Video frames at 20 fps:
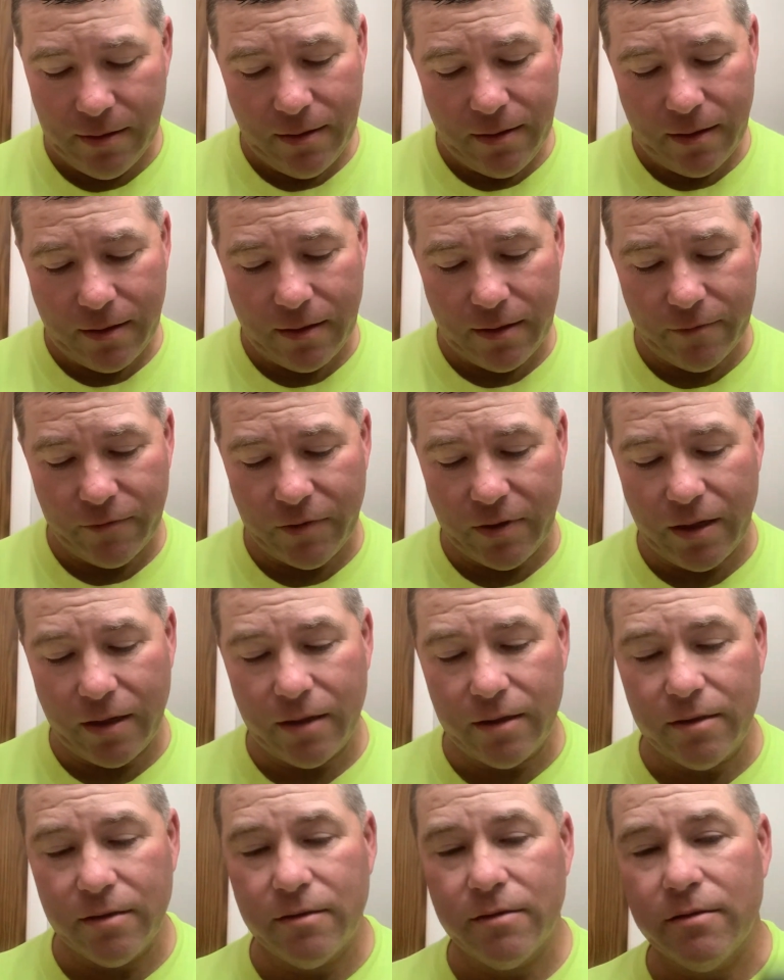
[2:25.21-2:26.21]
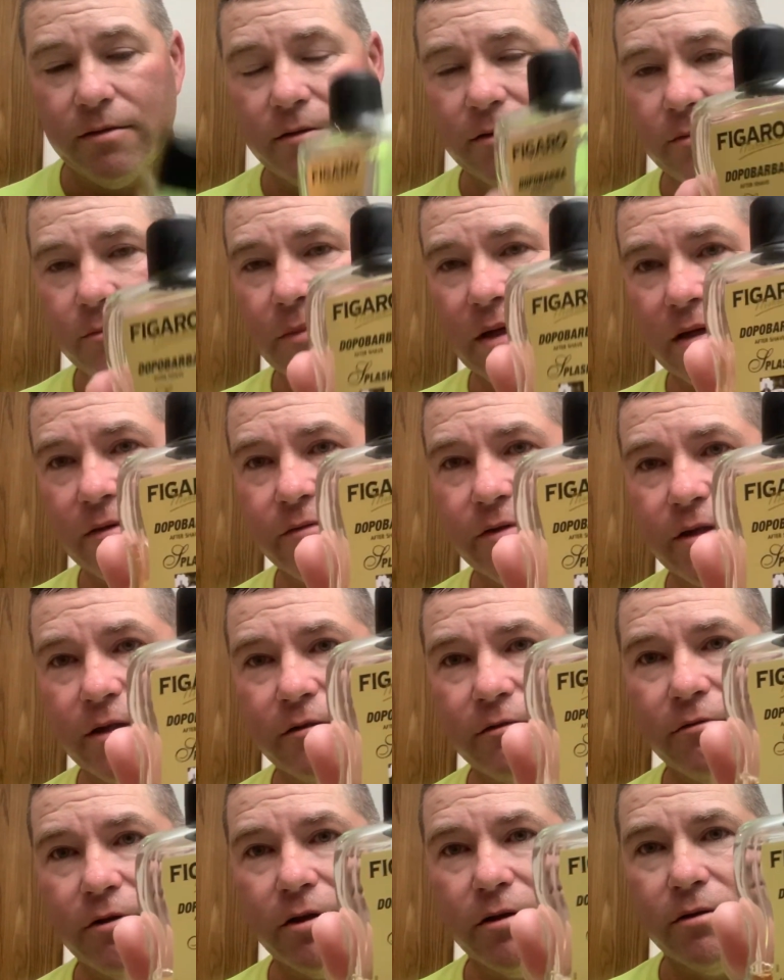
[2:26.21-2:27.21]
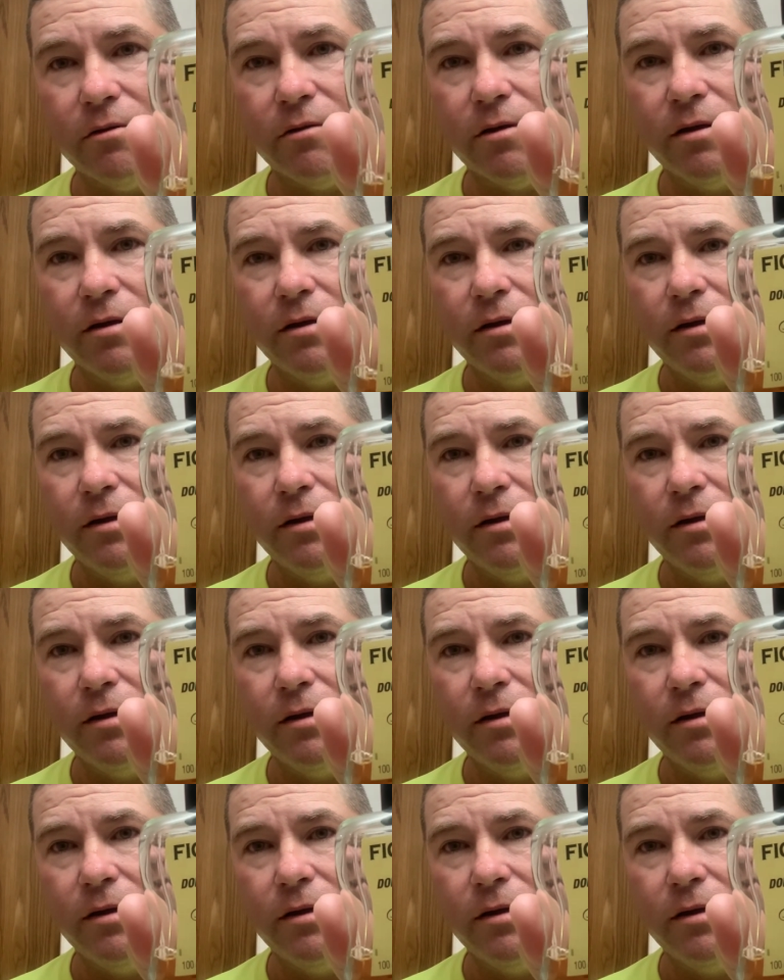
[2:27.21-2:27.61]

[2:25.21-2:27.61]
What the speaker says: I've got my Figaro